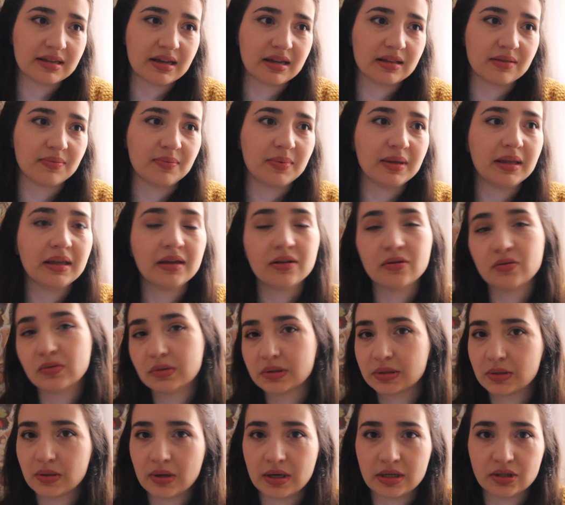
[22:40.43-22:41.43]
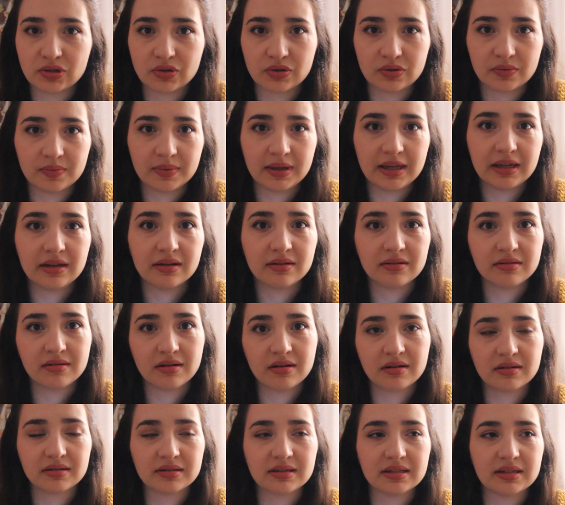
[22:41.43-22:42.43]
that being an illustrator, being an
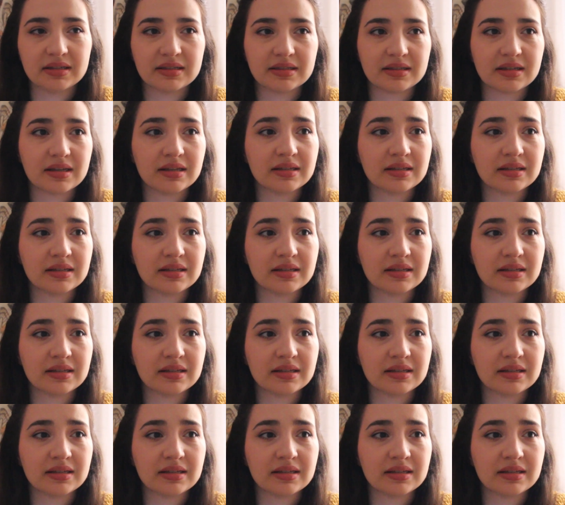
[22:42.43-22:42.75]
artist,